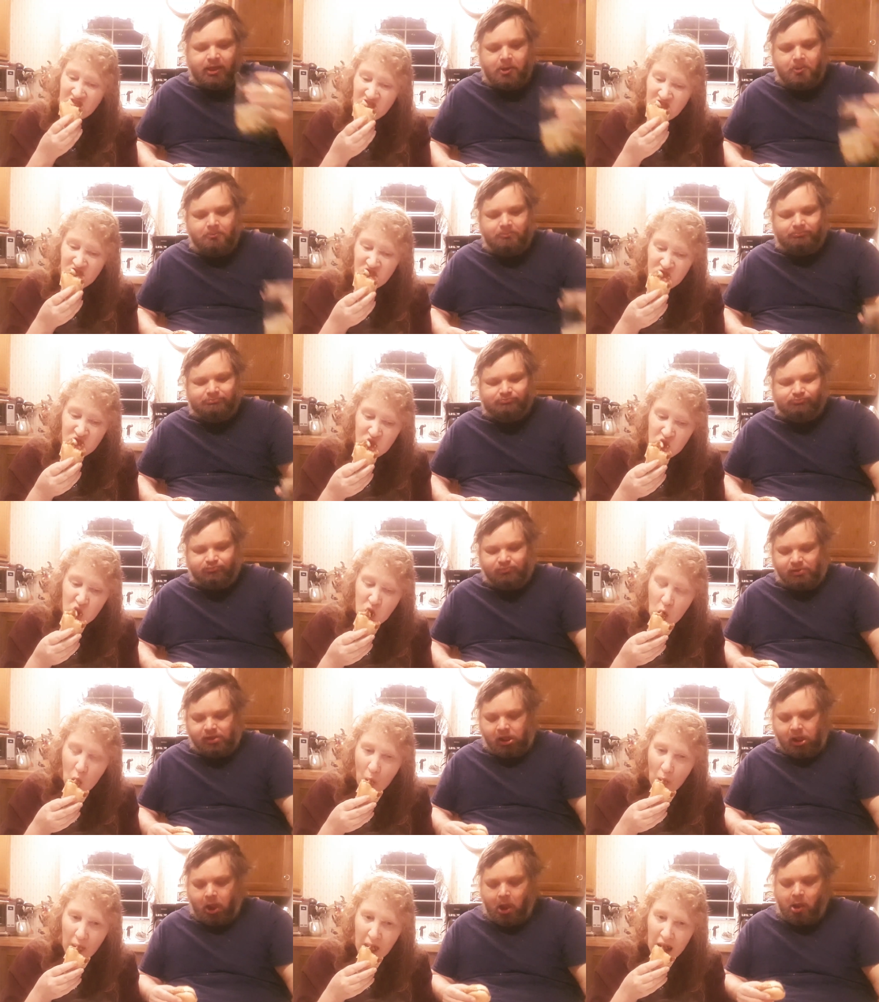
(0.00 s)
Speaker 1: Mm.
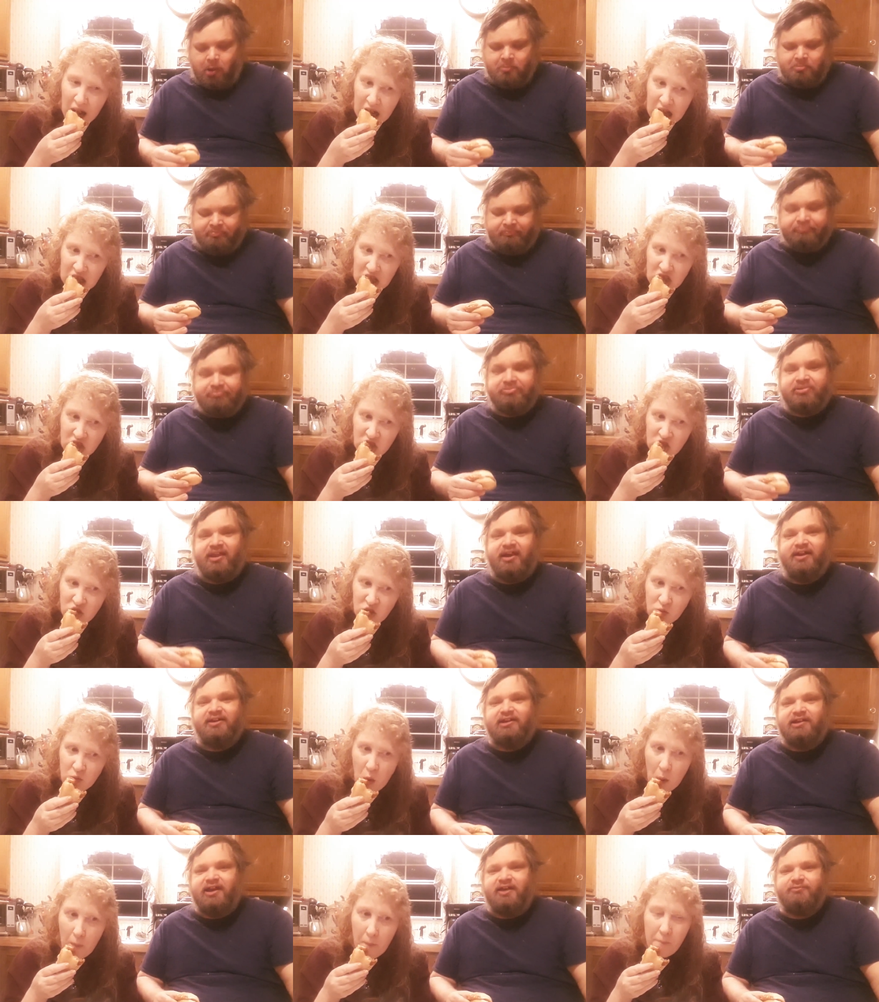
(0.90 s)

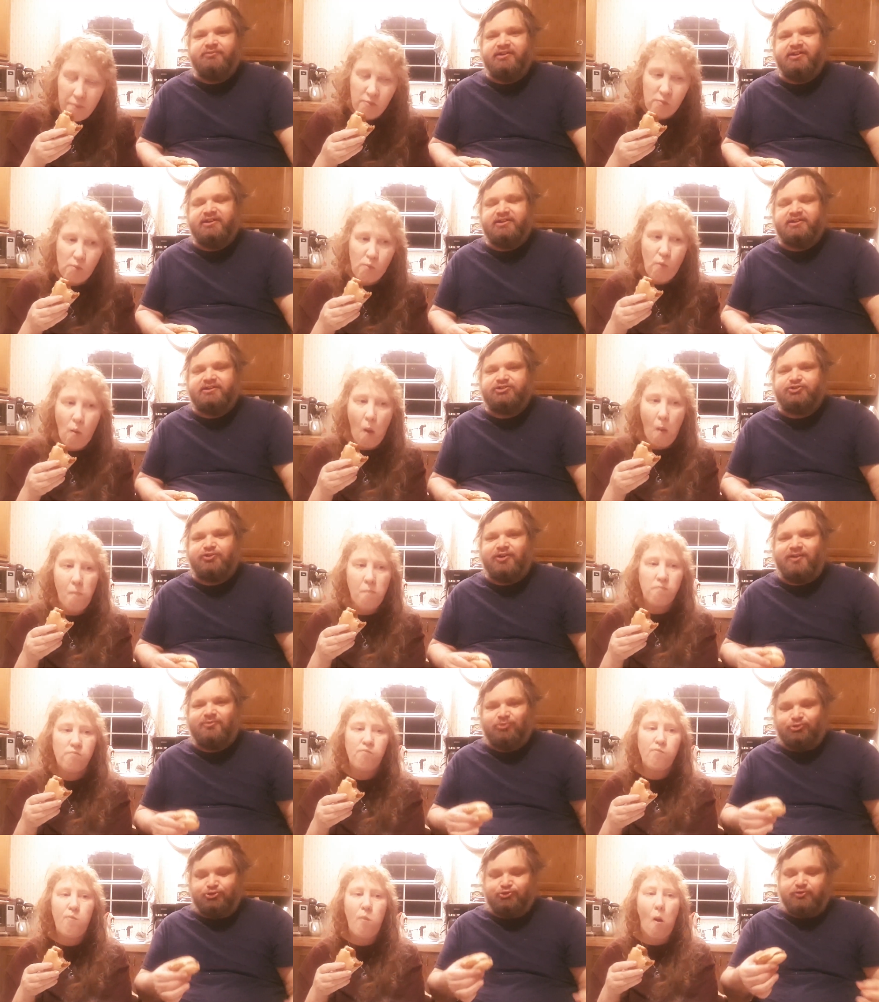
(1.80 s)
I'd love to get a
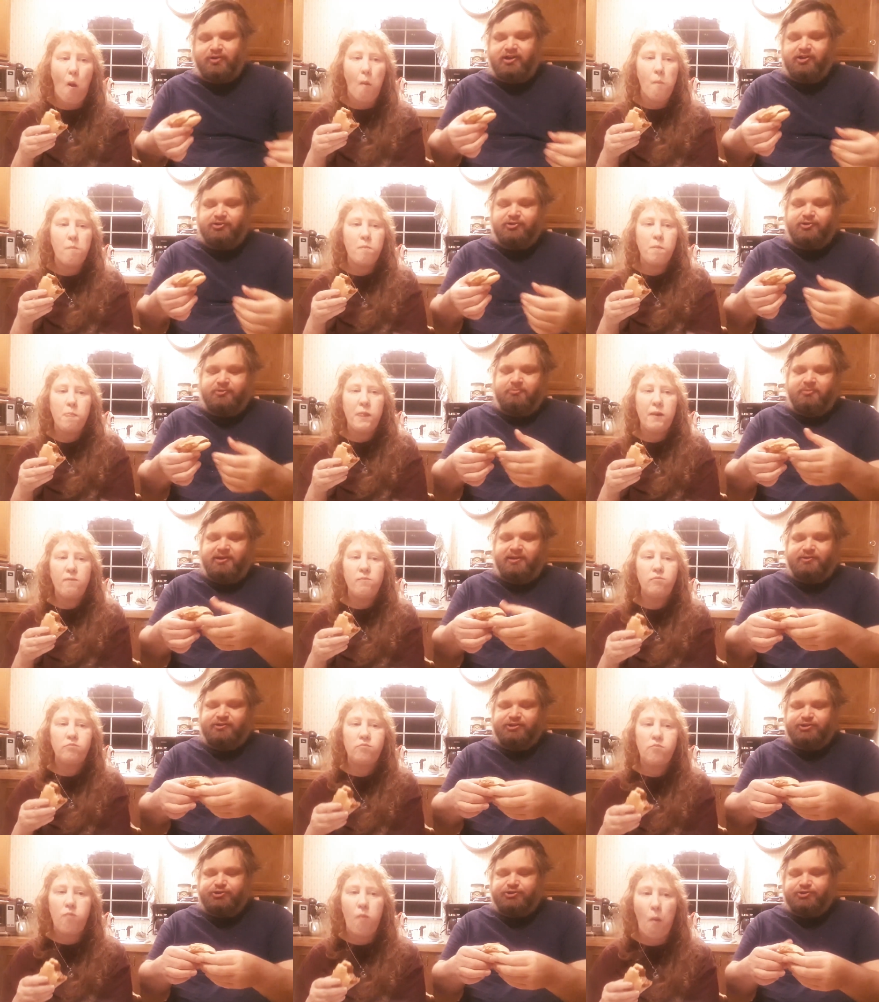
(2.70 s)
travel trailer to be
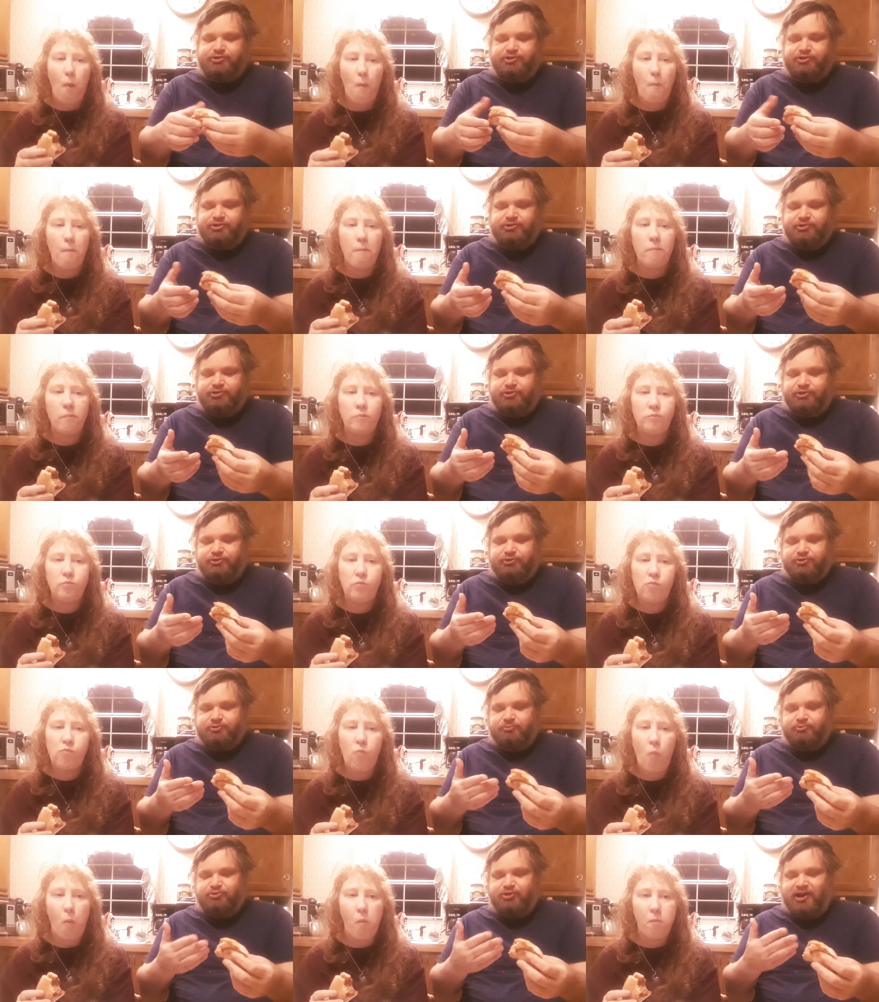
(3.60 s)
able to do
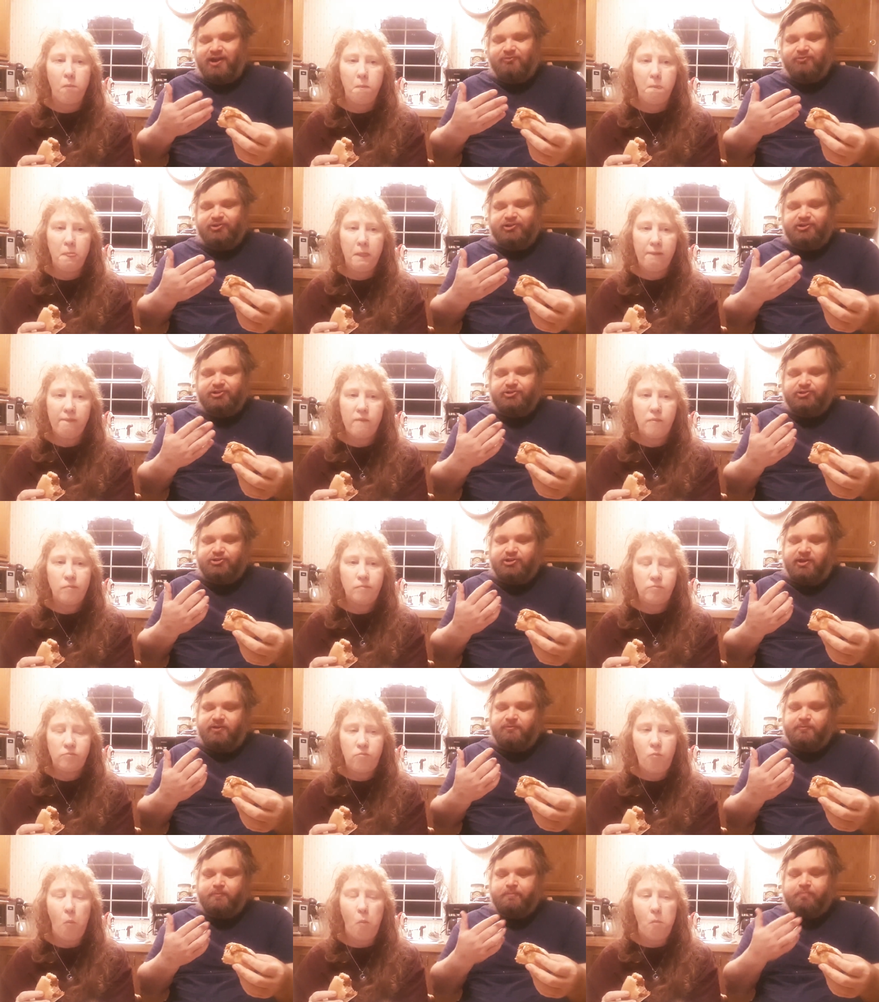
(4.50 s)
some traveling and stuff.